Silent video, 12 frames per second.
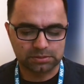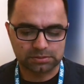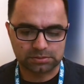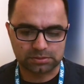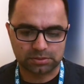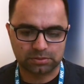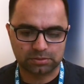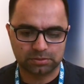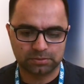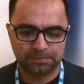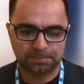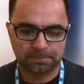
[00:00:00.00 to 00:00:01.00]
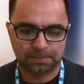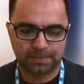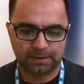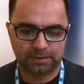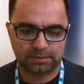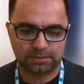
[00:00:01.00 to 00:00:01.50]
So,
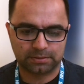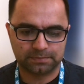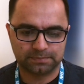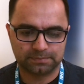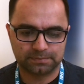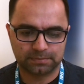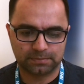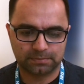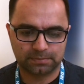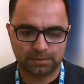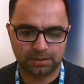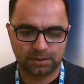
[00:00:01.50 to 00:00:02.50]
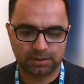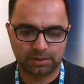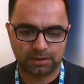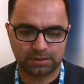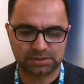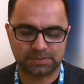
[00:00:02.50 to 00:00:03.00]
uh,
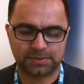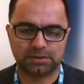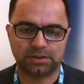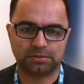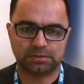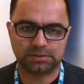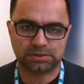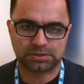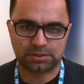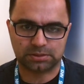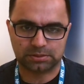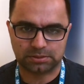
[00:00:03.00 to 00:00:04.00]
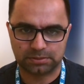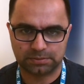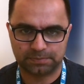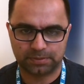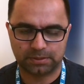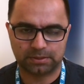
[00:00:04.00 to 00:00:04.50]
as a medical registrar,
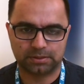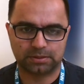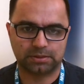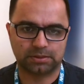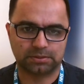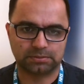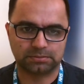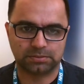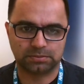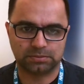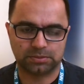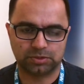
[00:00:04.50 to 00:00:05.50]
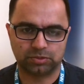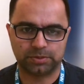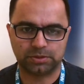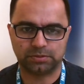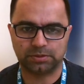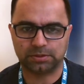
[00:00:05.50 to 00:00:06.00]
uh, you'll be
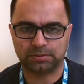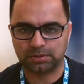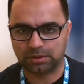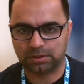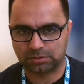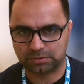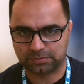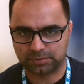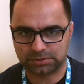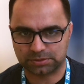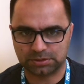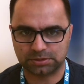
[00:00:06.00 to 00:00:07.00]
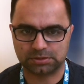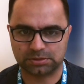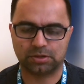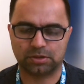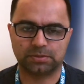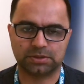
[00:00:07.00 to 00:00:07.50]
doing a lot of procedures. The
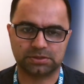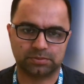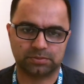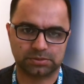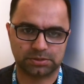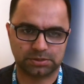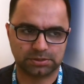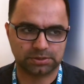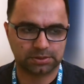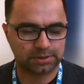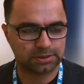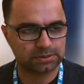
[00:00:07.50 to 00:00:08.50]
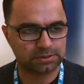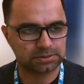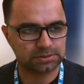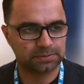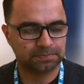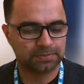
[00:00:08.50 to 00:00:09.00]
commonest procedure
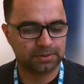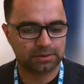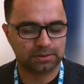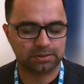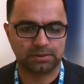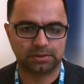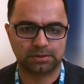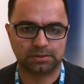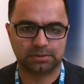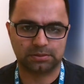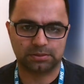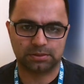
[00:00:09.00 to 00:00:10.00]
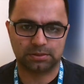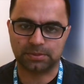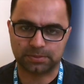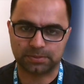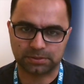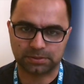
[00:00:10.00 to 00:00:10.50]
is uh, lumbar
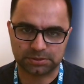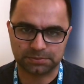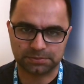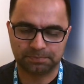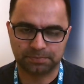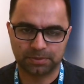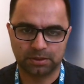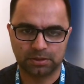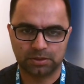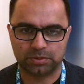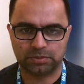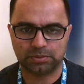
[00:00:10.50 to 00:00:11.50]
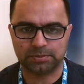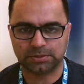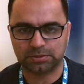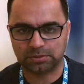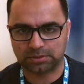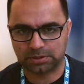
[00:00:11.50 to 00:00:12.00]
puncture. We will be
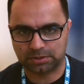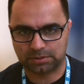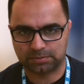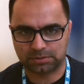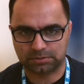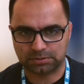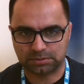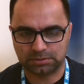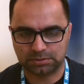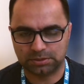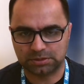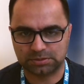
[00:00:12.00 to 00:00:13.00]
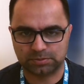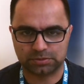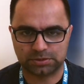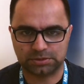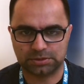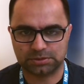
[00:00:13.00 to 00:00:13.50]
talking about these
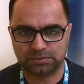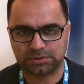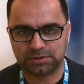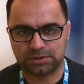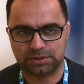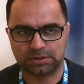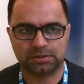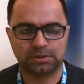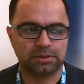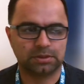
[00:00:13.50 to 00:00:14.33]
procedures, which the